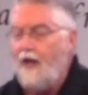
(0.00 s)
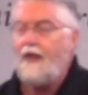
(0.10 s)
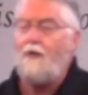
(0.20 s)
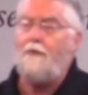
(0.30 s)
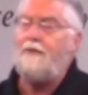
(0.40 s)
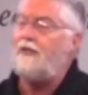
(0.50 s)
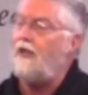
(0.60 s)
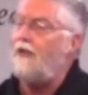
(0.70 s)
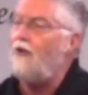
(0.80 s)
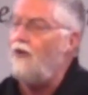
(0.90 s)
They will be
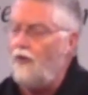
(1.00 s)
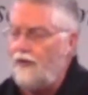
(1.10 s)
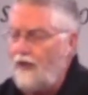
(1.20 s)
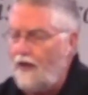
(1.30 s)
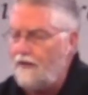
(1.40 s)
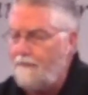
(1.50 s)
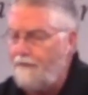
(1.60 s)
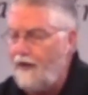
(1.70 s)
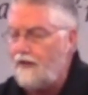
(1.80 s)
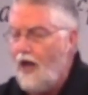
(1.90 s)
singing new songs of
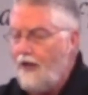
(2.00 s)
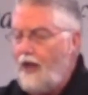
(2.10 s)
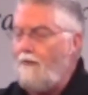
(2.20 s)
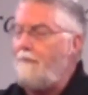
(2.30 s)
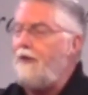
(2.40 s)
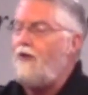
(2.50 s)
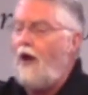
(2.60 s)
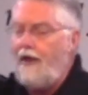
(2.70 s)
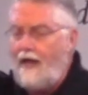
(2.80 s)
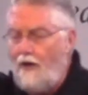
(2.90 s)
praise. They will be
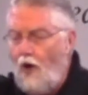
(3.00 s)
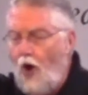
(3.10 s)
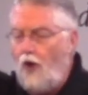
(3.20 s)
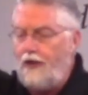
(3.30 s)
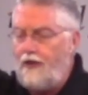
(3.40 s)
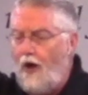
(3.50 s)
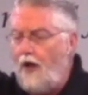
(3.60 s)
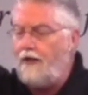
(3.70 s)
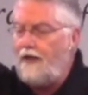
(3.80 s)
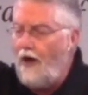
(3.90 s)
crying out, "Holy,
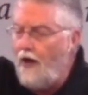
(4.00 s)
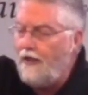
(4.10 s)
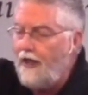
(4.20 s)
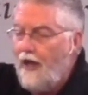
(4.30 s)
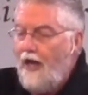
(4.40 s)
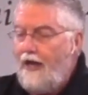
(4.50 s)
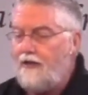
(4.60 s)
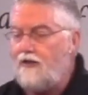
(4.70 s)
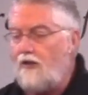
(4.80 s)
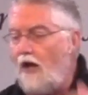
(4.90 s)
holy, holy,"
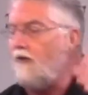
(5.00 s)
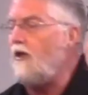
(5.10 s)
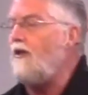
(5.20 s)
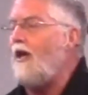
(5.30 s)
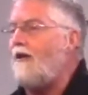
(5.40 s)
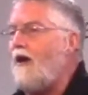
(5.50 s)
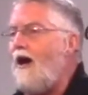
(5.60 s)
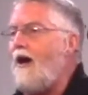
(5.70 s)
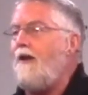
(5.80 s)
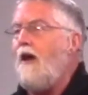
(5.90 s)
exalting the
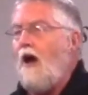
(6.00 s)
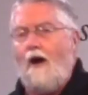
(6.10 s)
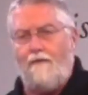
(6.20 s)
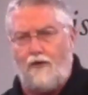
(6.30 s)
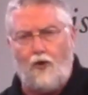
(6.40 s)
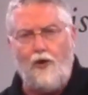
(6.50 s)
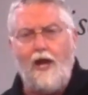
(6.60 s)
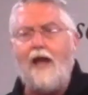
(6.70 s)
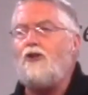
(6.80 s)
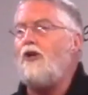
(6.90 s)
God of
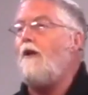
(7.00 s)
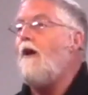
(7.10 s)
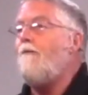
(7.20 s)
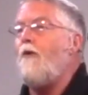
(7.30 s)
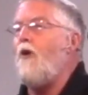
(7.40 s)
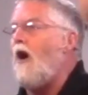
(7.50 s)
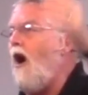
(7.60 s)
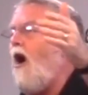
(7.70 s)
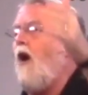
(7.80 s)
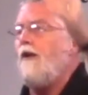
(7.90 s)
creation for
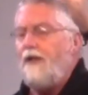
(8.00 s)
all